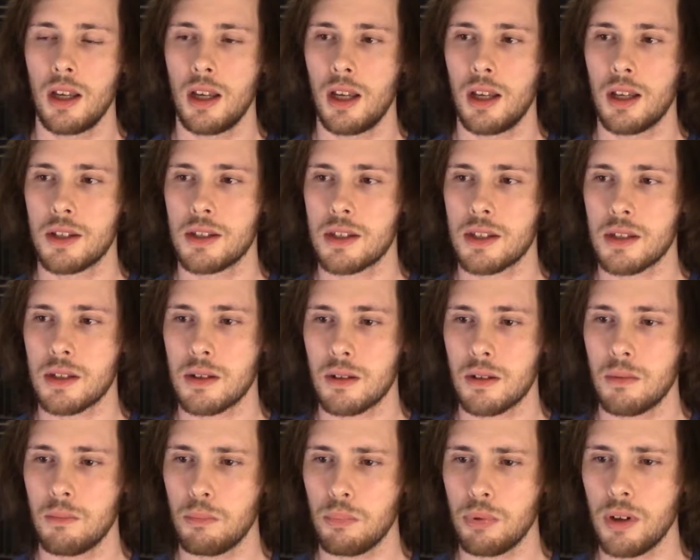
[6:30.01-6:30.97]
it's
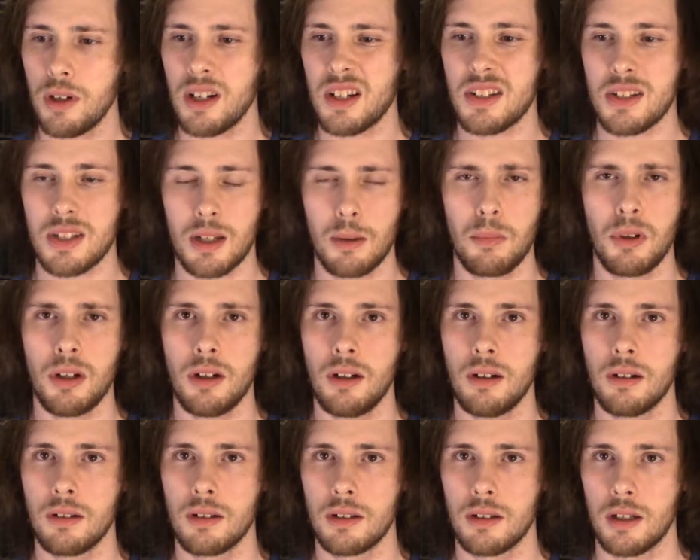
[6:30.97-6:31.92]
pretty
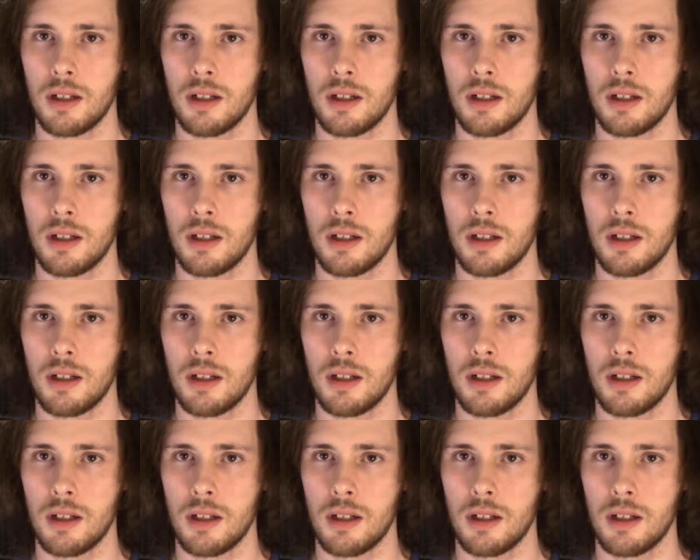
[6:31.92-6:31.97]
similar.